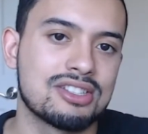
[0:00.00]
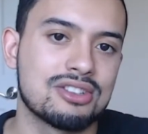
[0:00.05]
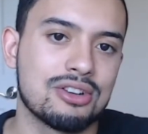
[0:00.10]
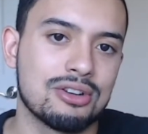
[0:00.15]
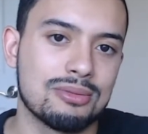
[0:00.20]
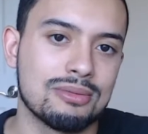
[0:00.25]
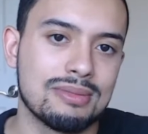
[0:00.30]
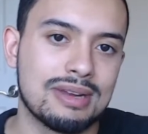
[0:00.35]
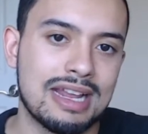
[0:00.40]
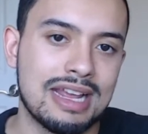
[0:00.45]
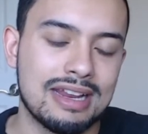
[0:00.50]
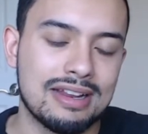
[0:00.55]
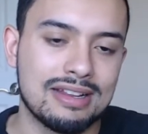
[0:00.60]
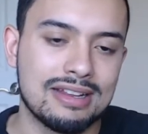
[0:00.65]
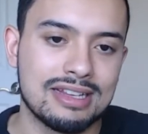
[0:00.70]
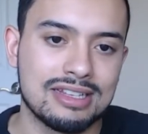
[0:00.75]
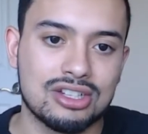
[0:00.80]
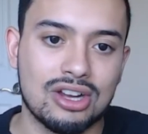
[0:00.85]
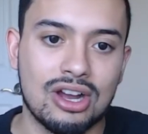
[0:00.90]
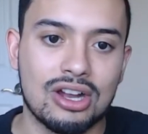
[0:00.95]

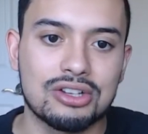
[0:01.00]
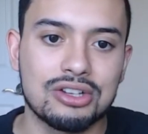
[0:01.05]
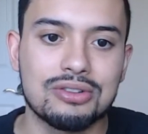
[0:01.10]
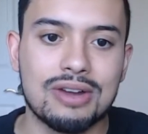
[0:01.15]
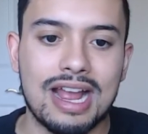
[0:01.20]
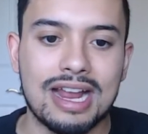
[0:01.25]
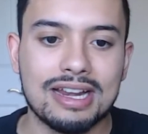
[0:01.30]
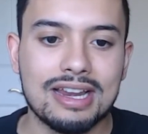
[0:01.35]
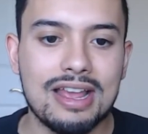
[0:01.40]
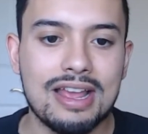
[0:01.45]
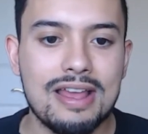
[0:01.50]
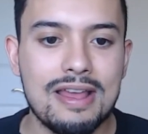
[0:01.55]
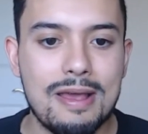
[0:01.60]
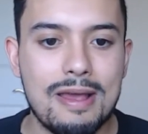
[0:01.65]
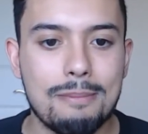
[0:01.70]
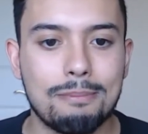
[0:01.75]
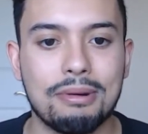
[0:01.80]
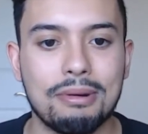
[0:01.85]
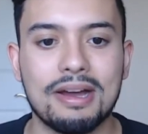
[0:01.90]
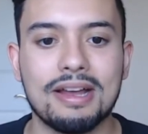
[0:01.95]
terminated, his contract.
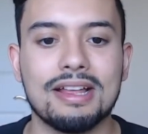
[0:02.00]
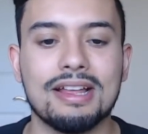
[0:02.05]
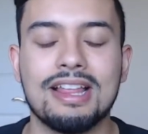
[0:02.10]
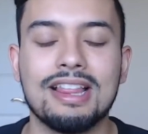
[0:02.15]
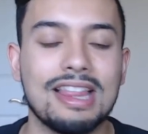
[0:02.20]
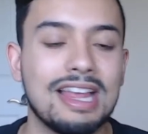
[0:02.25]
But